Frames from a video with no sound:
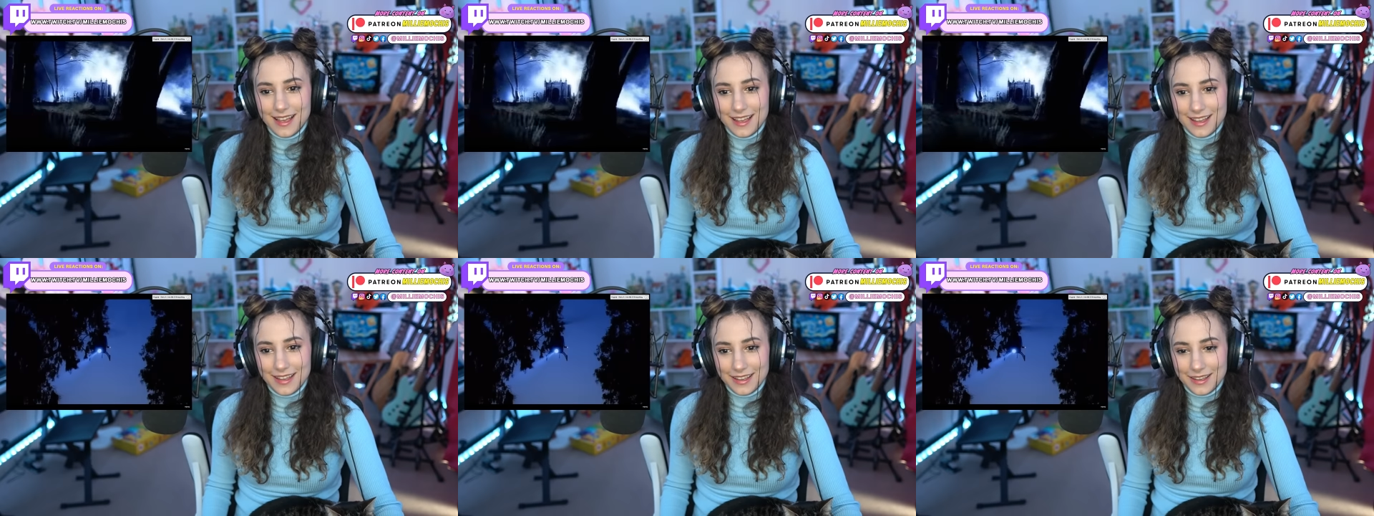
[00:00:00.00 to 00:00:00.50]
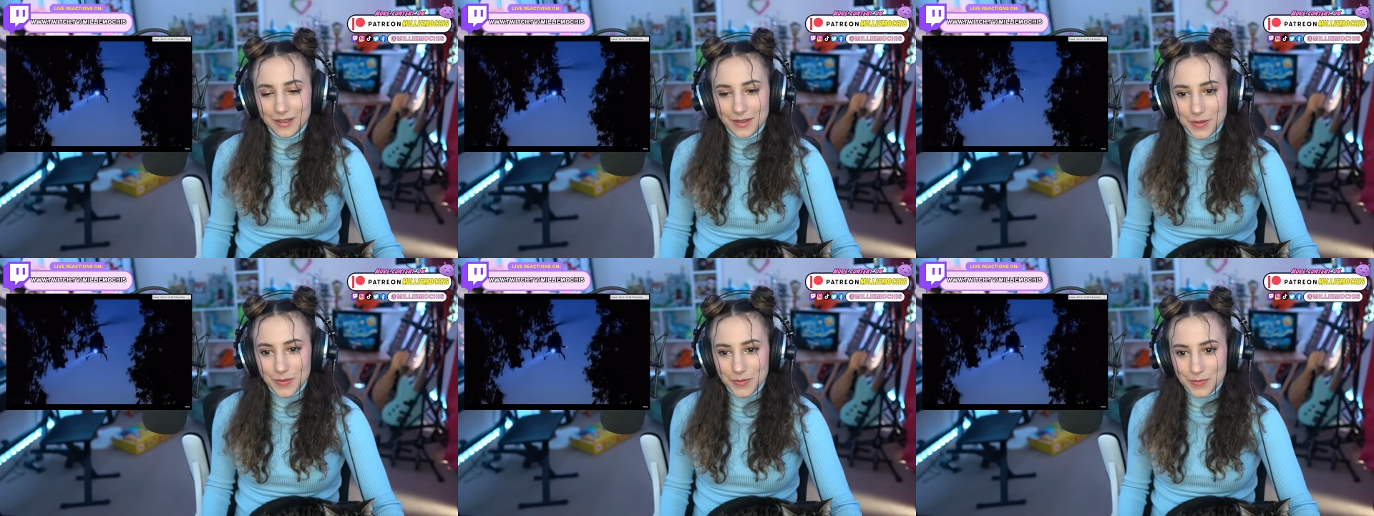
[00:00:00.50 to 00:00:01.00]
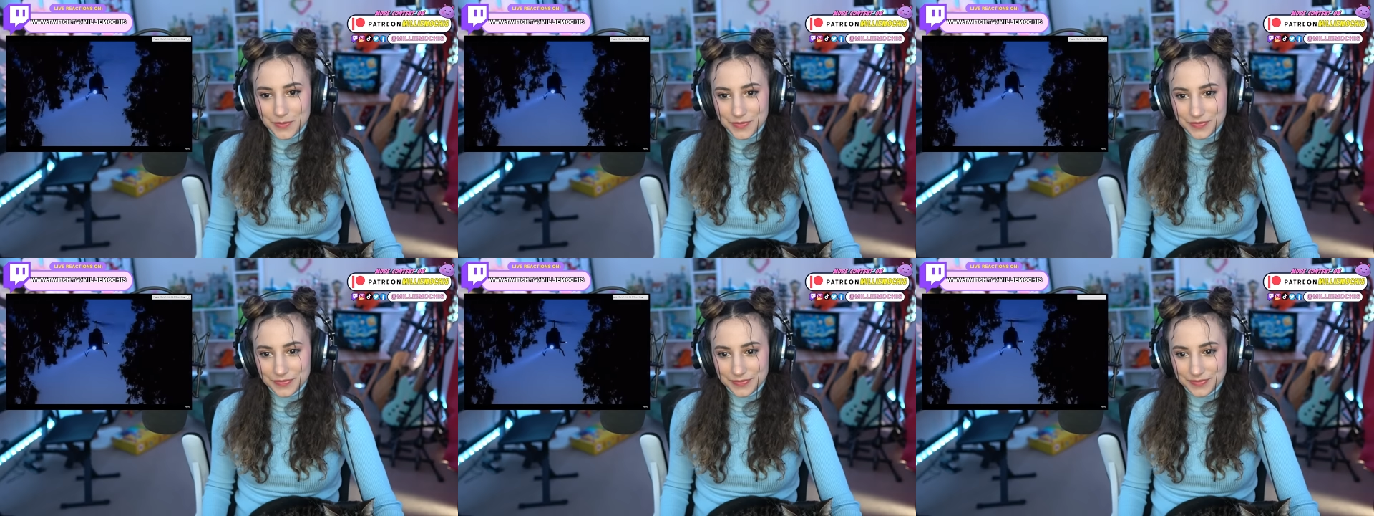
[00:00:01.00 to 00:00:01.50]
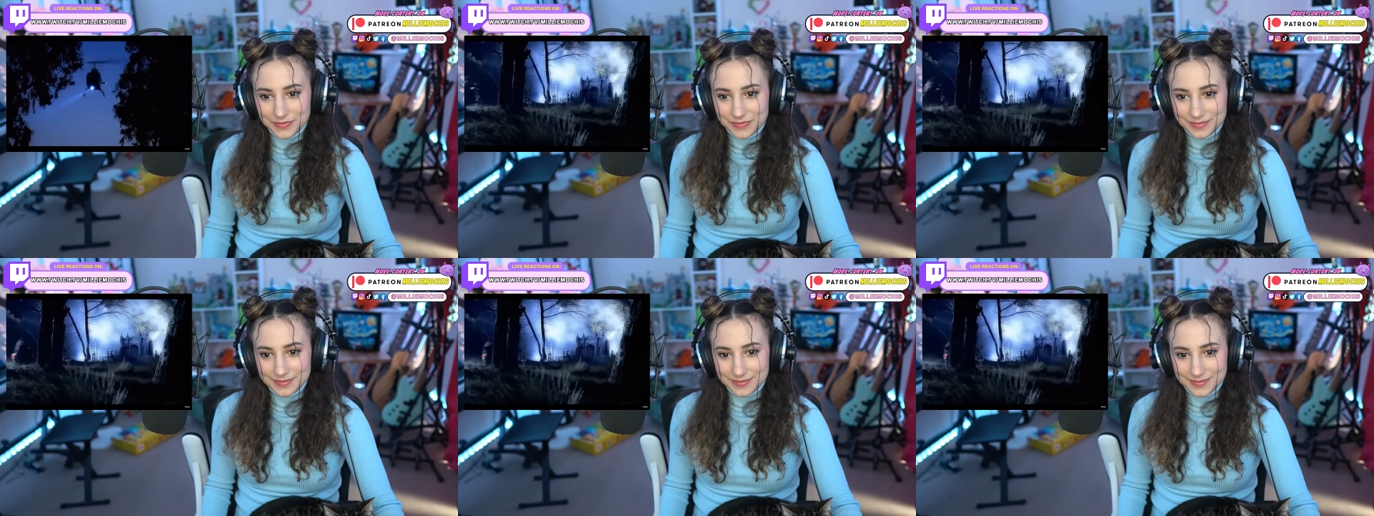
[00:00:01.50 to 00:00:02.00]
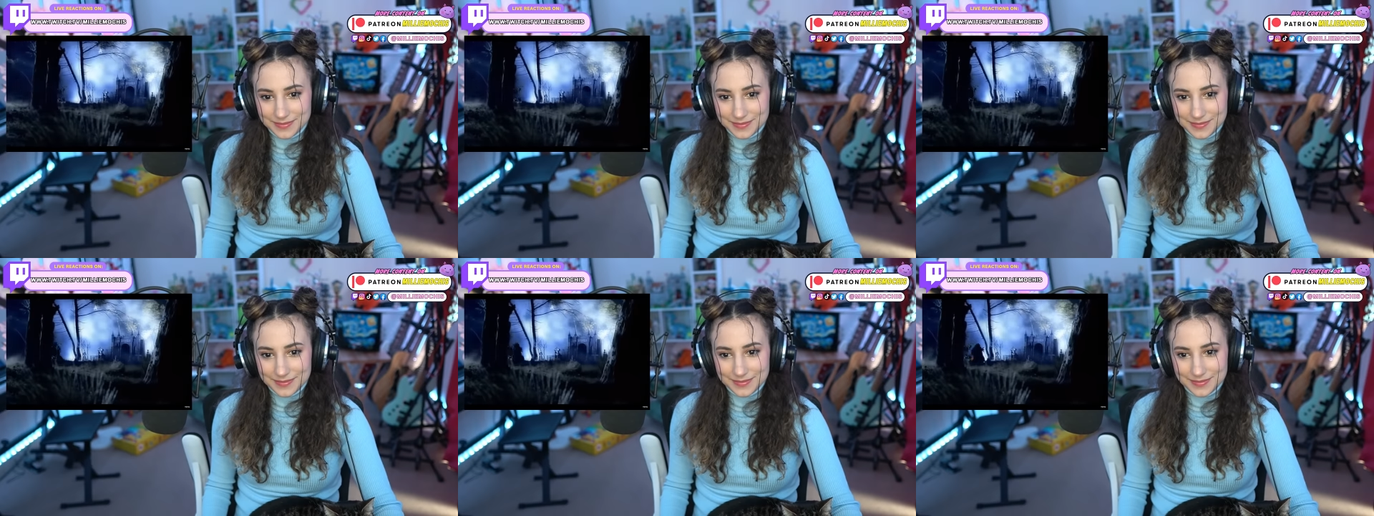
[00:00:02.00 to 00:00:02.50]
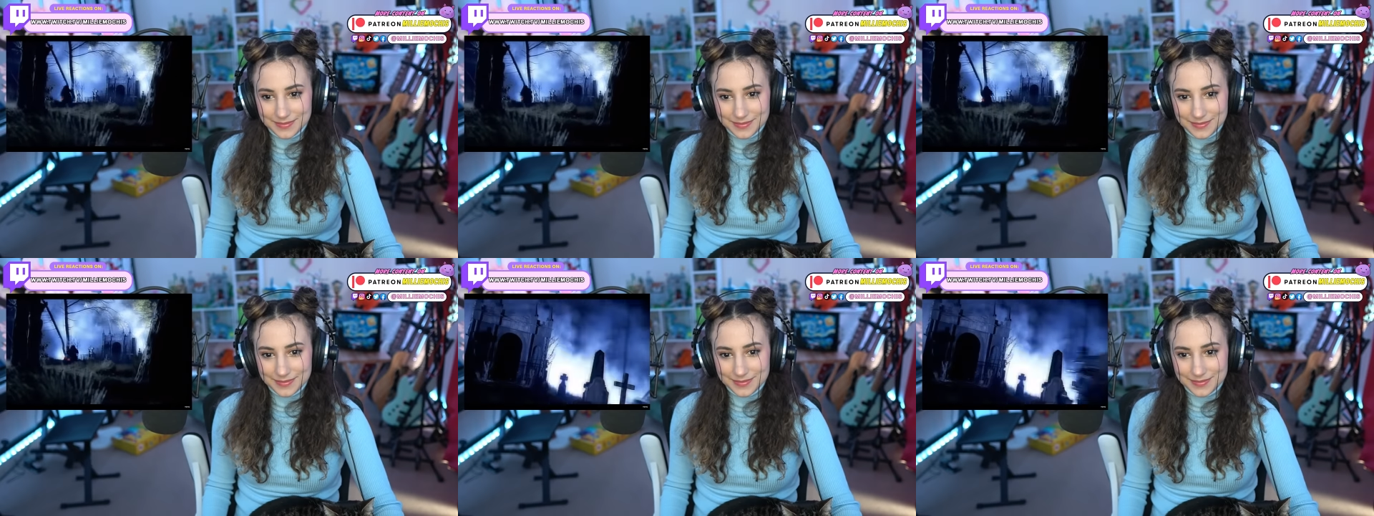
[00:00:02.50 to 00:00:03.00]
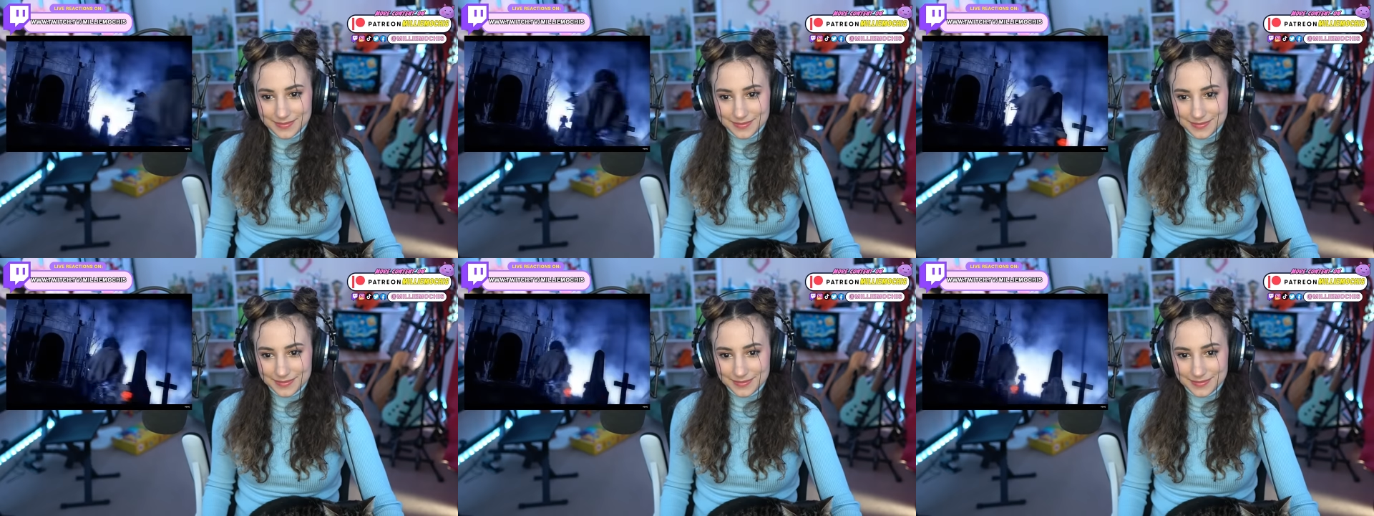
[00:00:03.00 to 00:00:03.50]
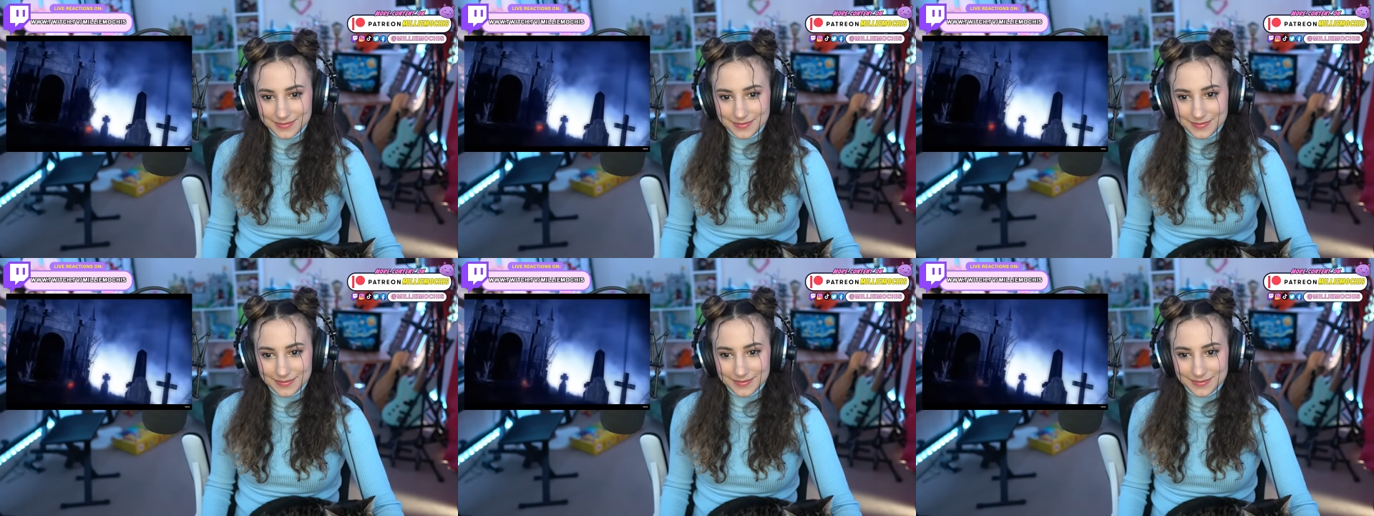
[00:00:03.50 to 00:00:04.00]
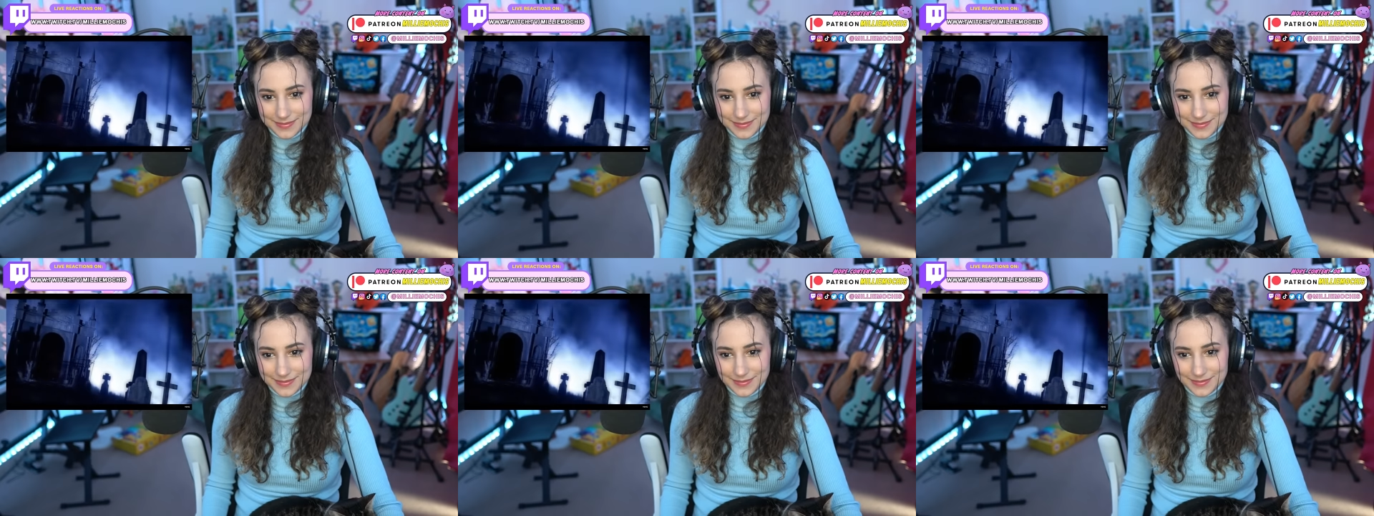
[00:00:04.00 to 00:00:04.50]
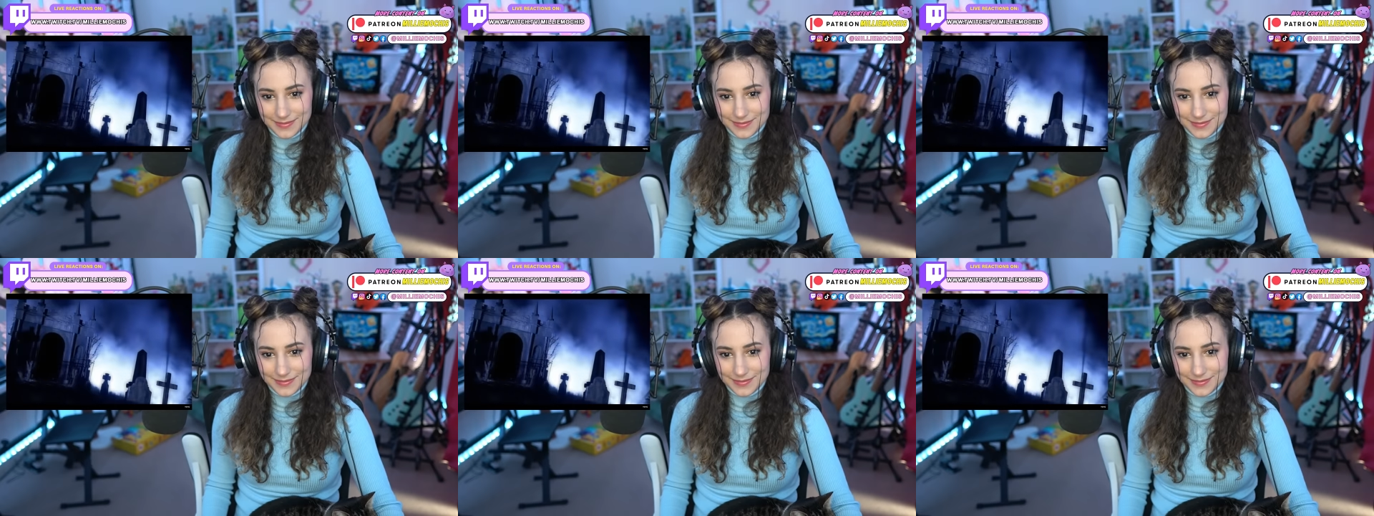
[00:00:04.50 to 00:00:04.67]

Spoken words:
No one is speaking in this clip.